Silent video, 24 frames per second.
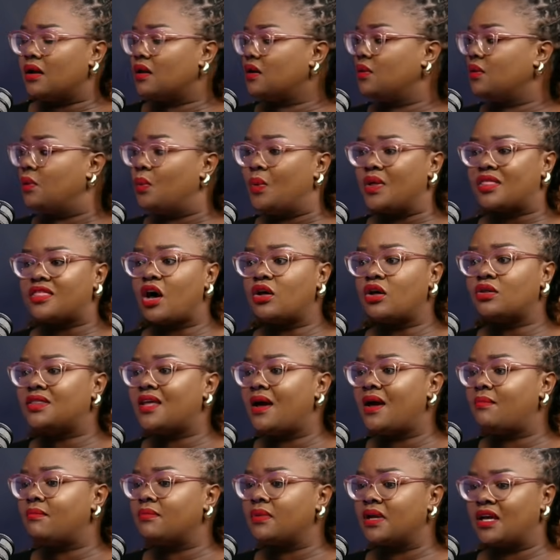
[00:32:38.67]
without
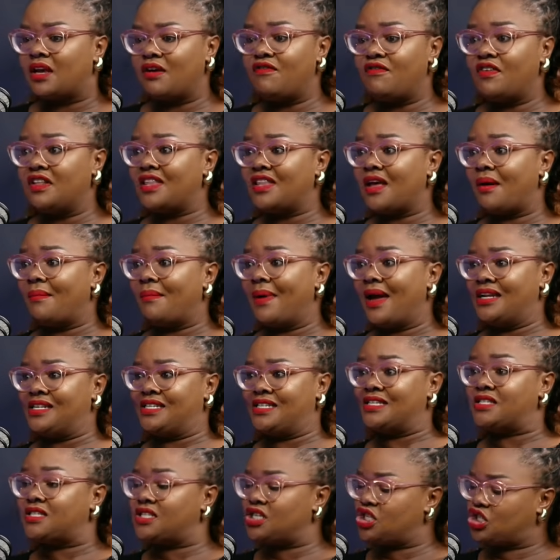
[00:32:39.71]
them giving them a
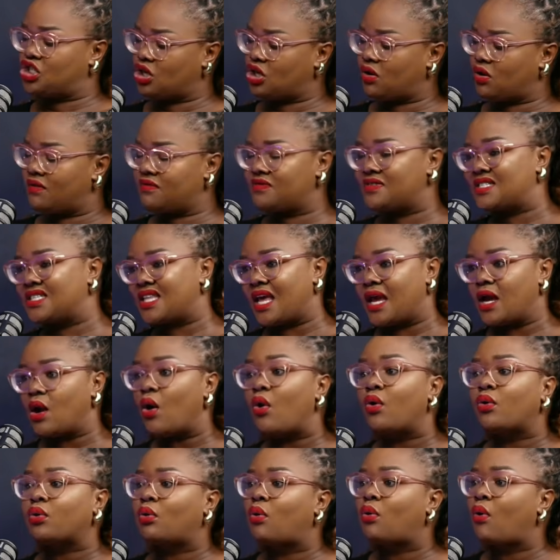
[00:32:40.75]
decision of stay
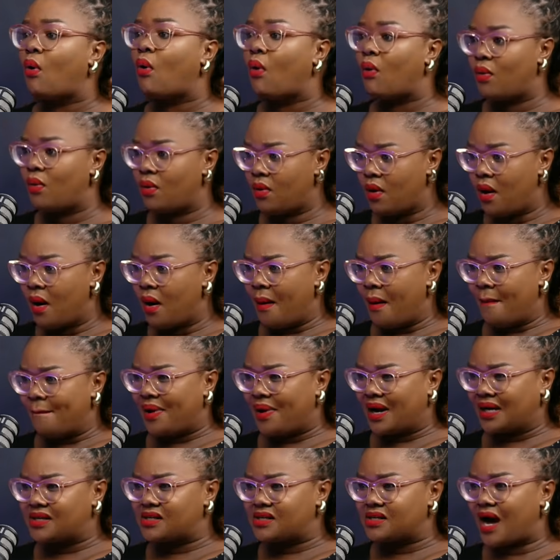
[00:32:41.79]
or go
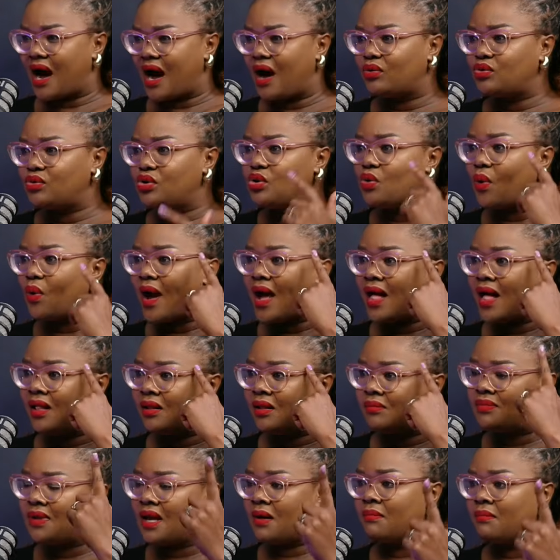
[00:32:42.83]
but how do you
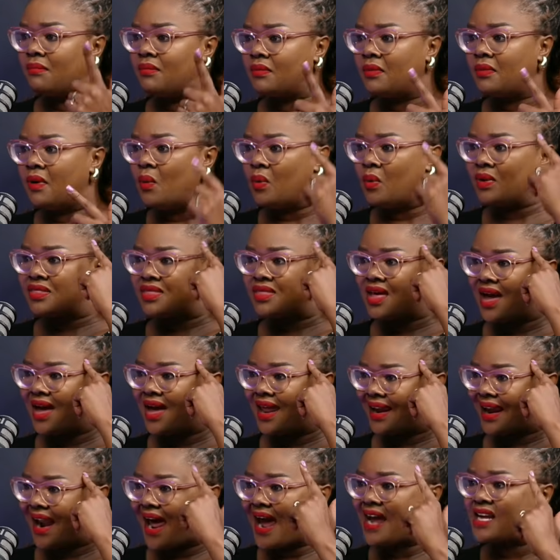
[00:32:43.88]
help them with a
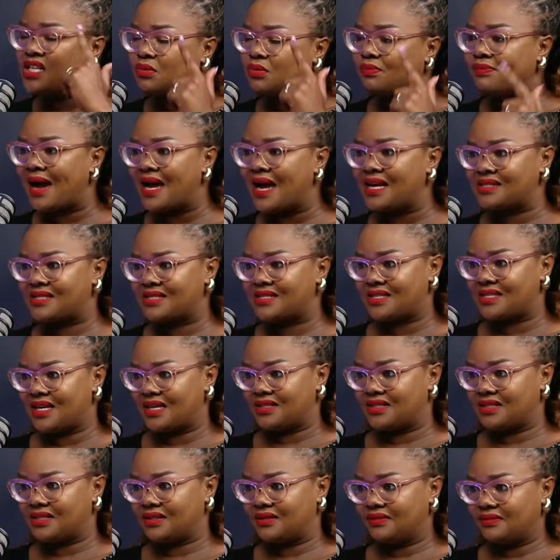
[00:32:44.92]
right mindset
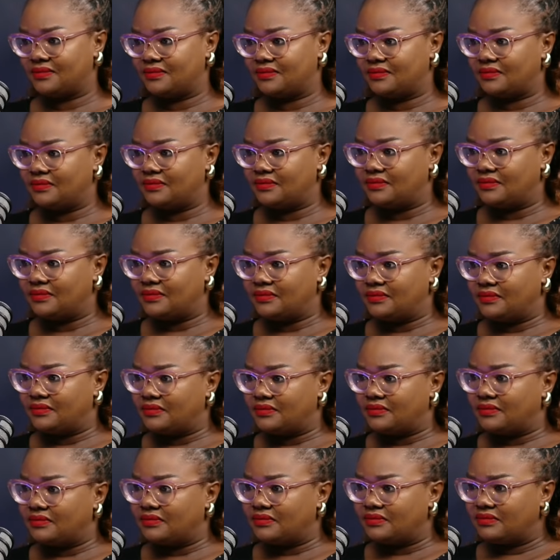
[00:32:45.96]
mean people need
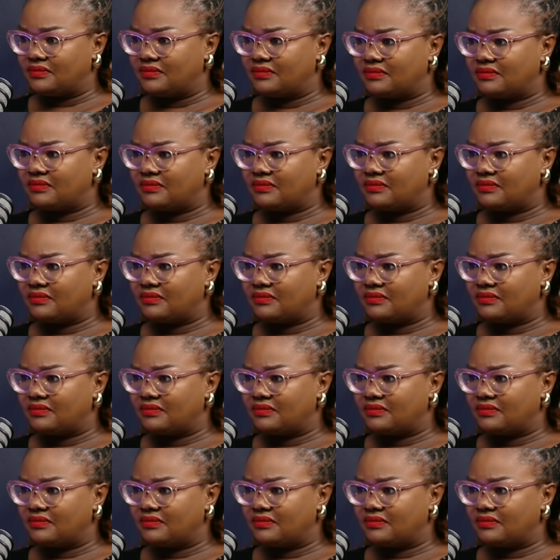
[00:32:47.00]
to be honest with